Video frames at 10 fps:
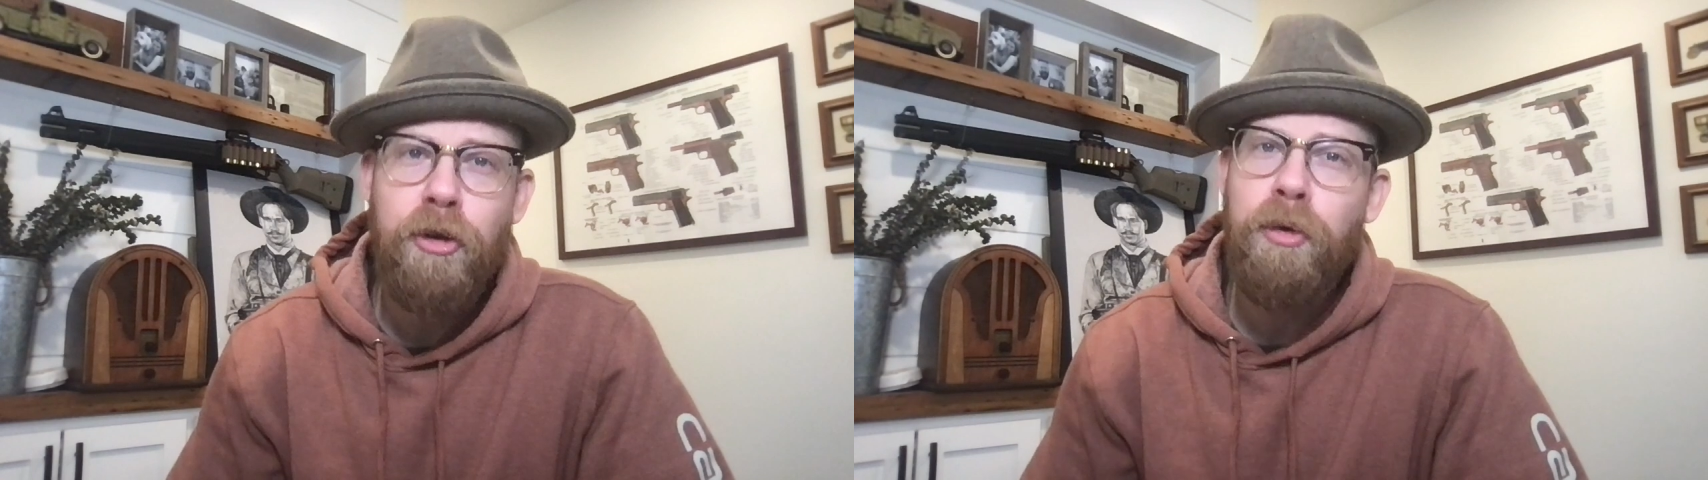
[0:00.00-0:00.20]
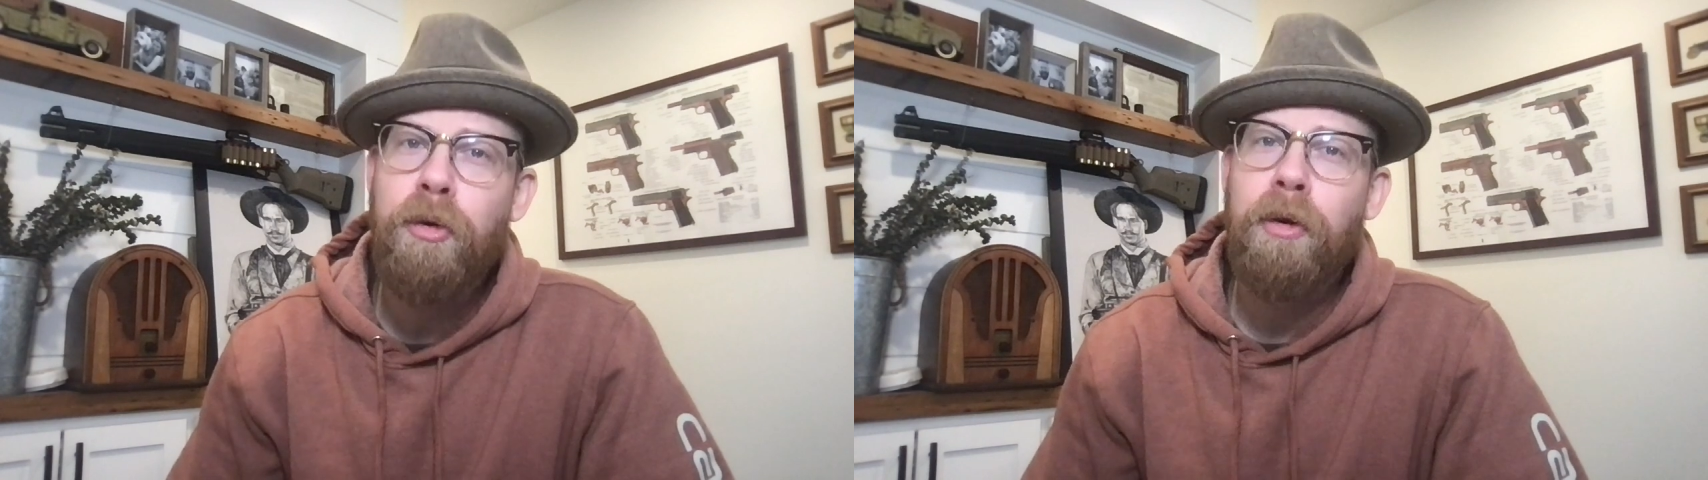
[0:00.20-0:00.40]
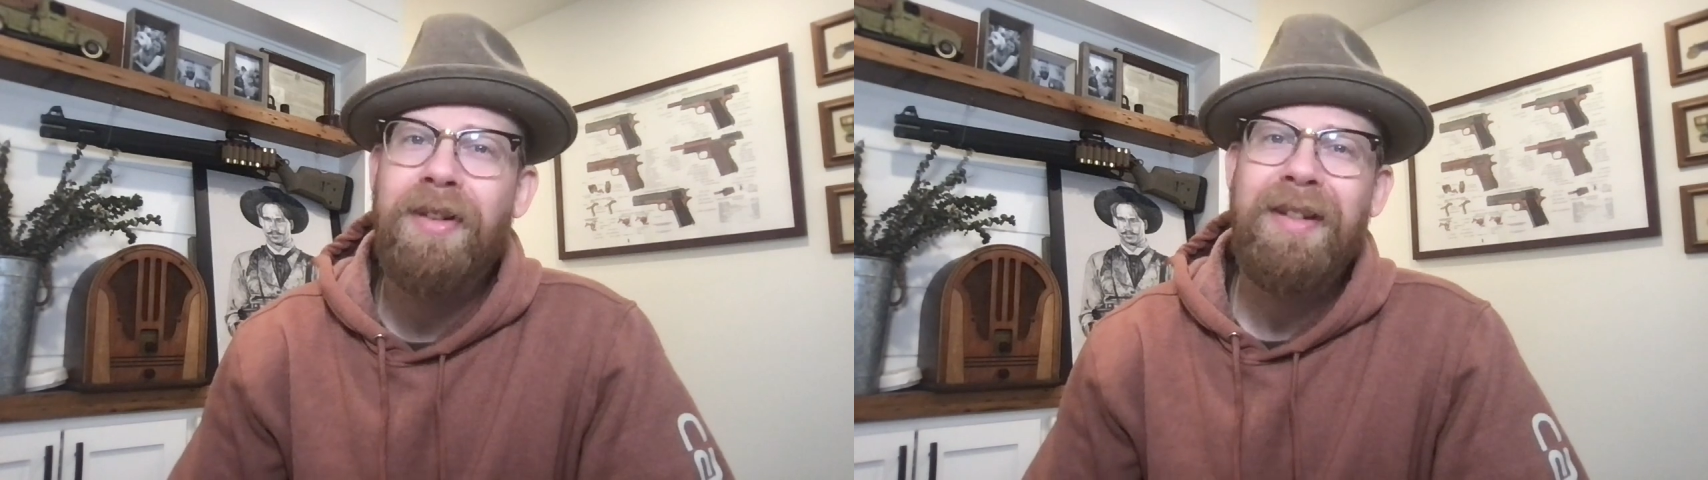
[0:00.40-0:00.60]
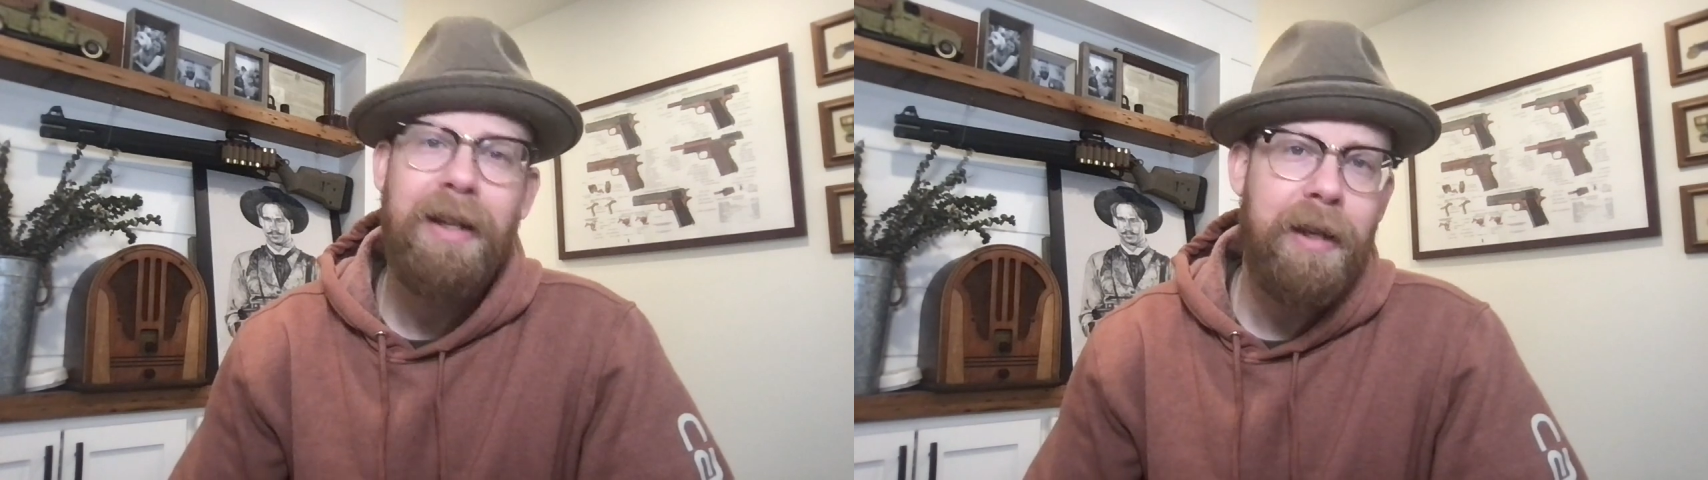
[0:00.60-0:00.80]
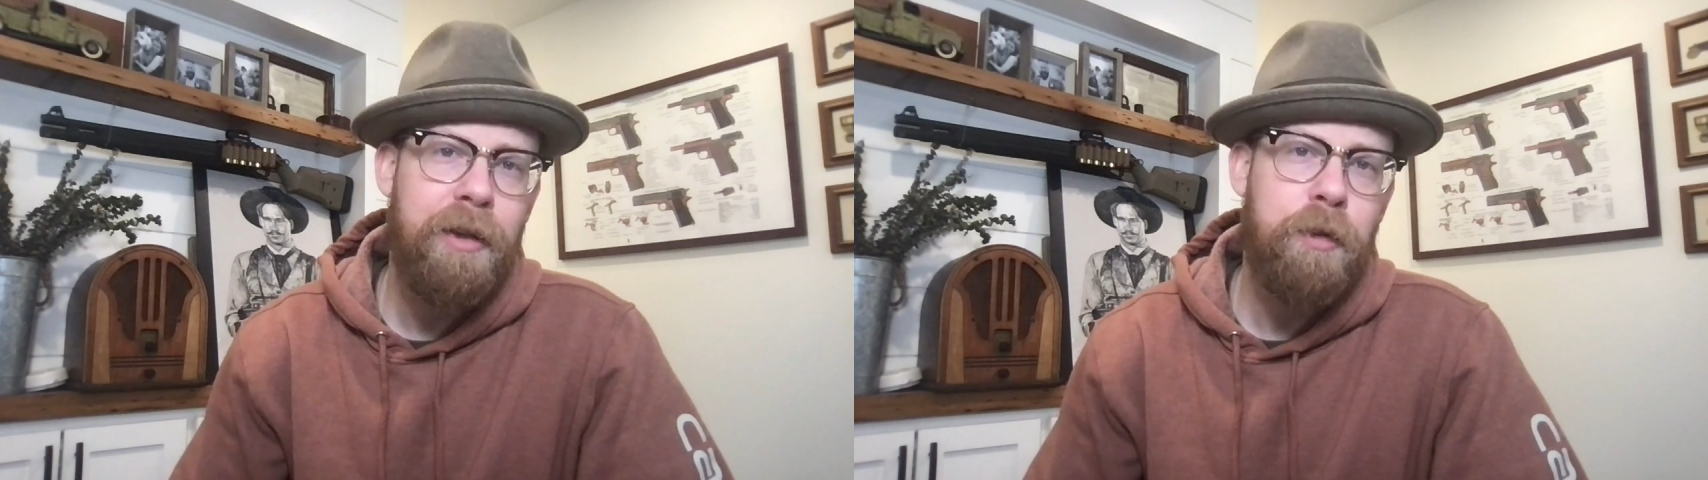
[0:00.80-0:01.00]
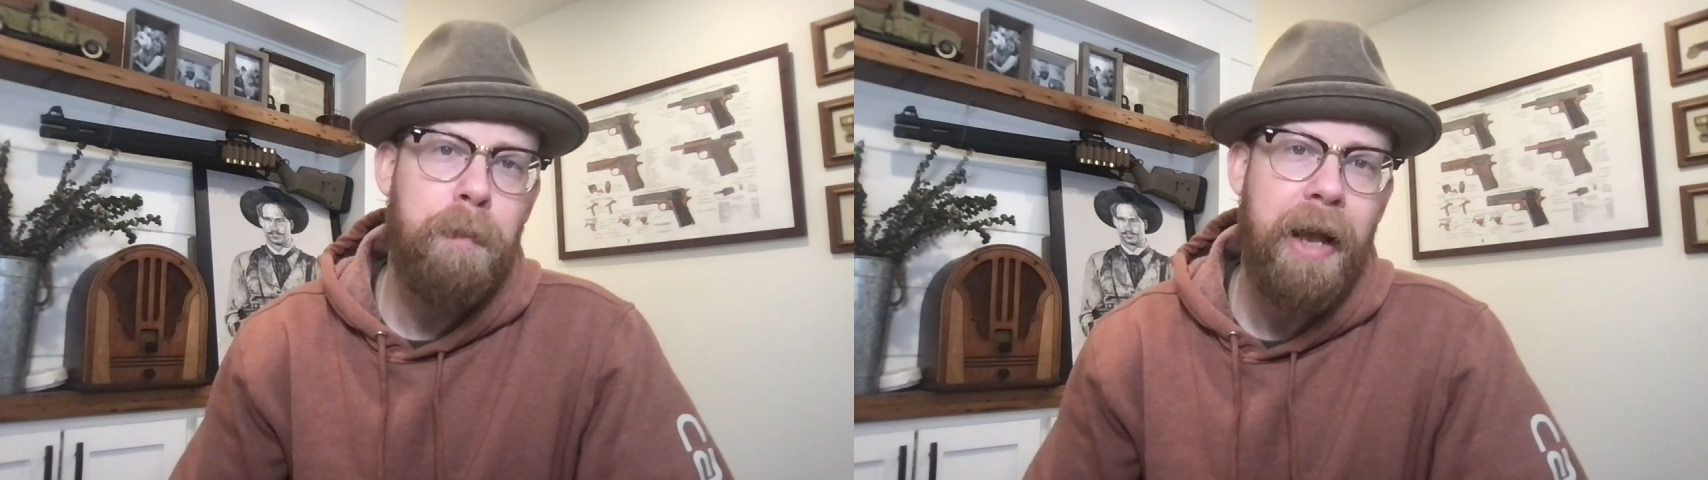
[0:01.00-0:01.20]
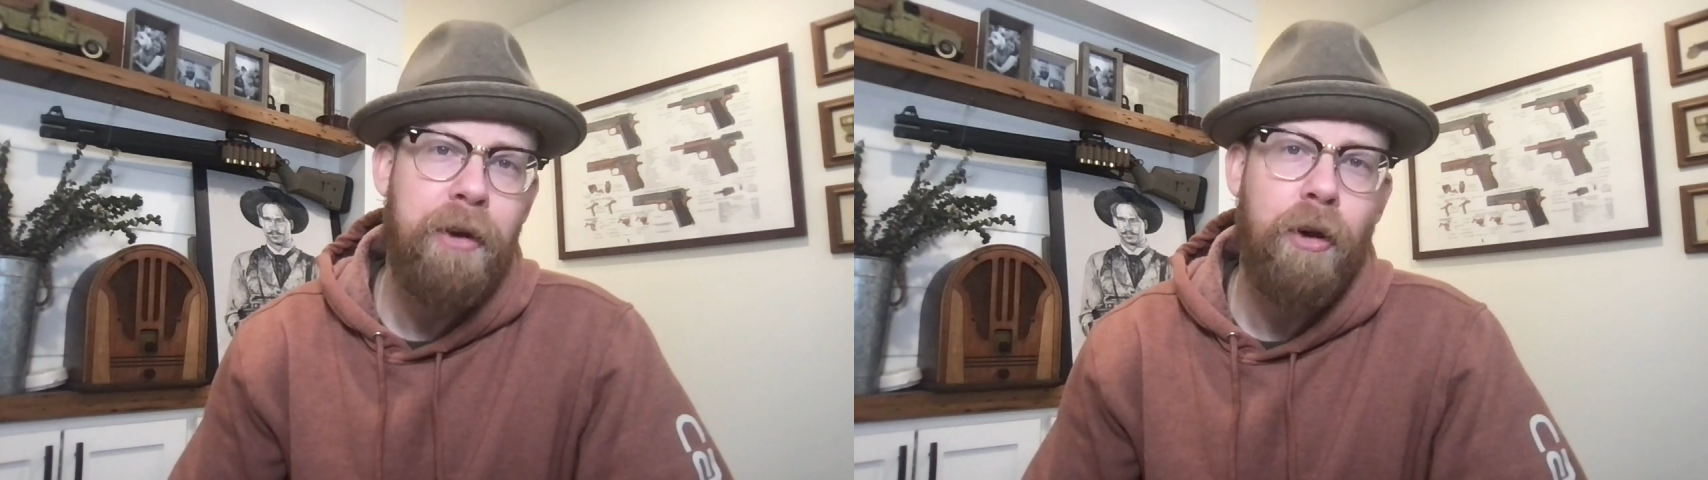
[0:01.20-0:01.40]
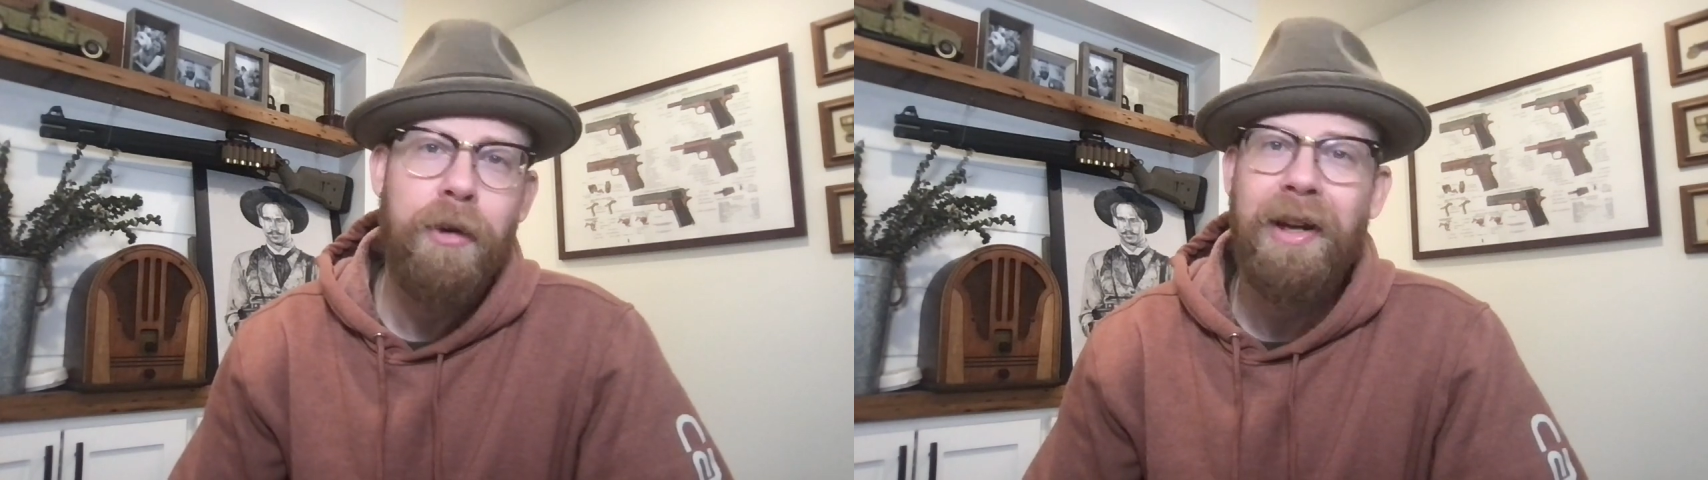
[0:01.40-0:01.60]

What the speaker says: York City's ban on